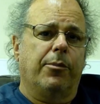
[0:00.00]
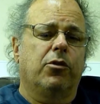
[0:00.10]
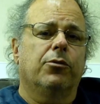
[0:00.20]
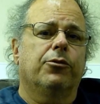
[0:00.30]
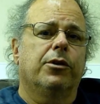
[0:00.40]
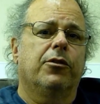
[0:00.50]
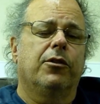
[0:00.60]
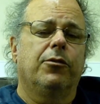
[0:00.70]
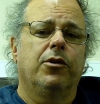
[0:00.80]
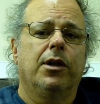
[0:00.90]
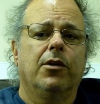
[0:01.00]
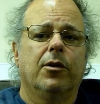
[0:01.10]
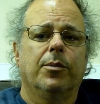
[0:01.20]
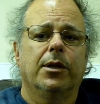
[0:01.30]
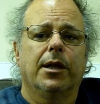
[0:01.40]
So, for instance, if you take
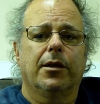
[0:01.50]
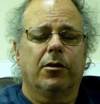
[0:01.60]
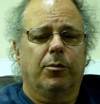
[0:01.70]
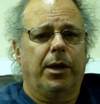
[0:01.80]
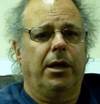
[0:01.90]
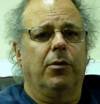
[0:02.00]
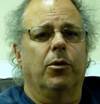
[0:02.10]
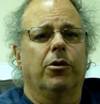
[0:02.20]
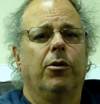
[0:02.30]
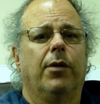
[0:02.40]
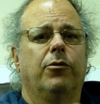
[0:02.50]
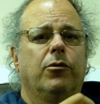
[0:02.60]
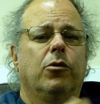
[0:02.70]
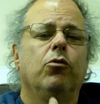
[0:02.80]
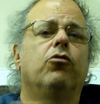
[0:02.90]
something like Spain, where you have
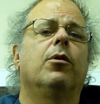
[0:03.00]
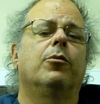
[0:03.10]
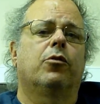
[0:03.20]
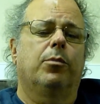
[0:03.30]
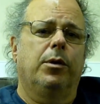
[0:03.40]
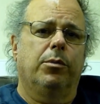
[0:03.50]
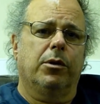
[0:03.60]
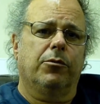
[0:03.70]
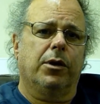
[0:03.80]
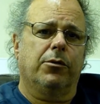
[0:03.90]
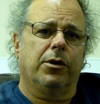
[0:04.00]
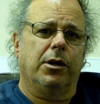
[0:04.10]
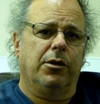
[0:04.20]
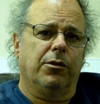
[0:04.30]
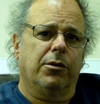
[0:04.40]
huge numbers of people involved in
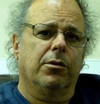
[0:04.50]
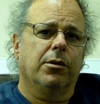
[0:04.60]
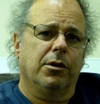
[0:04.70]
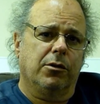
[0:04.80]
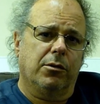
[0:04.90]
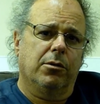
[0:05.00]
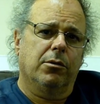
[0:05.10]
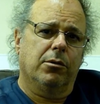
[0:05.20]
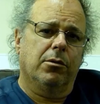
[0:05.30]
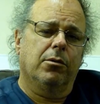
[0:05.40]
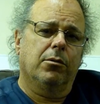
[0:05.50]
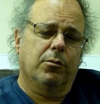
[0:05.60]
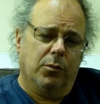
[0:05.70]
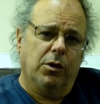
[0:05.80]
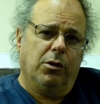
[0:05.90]
these,
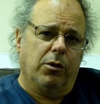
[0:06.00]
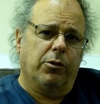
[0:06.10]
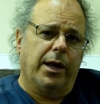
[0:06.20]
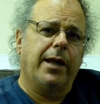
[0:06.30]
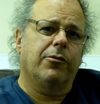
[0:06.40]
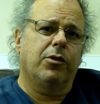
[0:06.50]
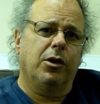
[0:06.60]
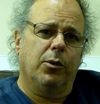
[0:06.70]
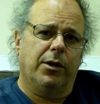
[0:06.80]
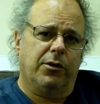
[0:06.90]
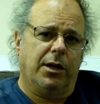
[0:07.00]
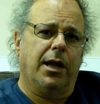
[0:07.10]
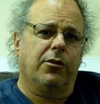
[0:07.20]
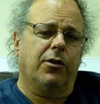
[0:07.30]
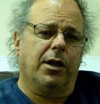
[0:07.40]
they're ahead of the U.S. in
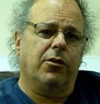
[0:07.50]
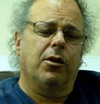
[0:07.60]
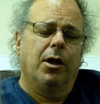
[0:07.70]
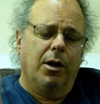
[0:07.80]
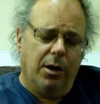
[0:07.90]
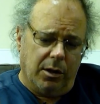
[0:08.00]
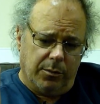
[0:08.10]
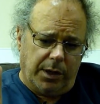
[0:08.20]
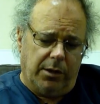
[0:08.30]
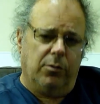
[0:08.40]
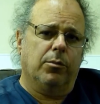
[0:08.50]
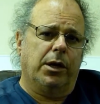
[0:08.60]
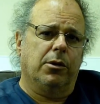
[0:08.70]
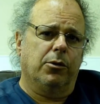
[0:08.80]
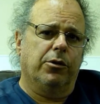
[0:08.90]
that sense by
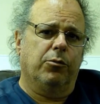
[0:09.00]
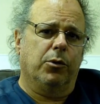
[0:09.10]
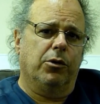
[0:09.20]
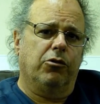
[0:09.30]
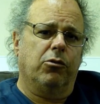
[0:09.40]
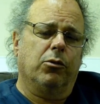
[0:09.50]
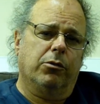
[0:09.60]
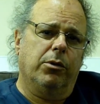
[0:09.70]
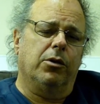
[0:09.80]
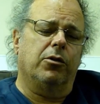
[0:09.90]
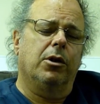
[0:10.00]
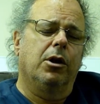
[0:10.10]
a large margin, or Greece.